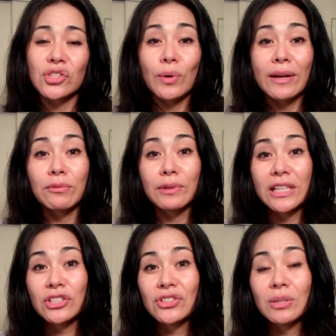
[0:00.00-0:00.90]
such great
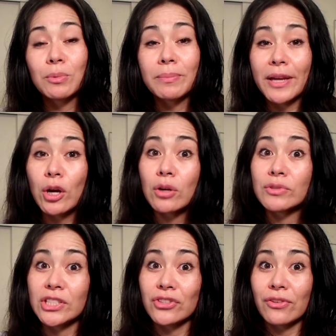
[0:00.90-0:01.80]
relationship with my
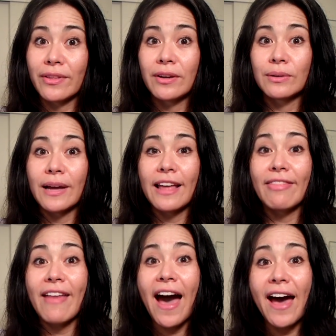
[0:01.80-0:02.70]
co-teacher though,
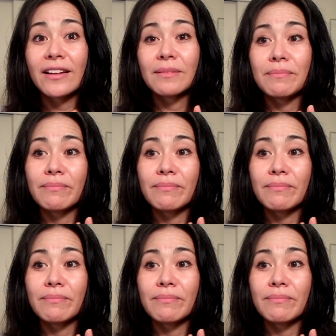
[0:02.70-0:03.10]
and that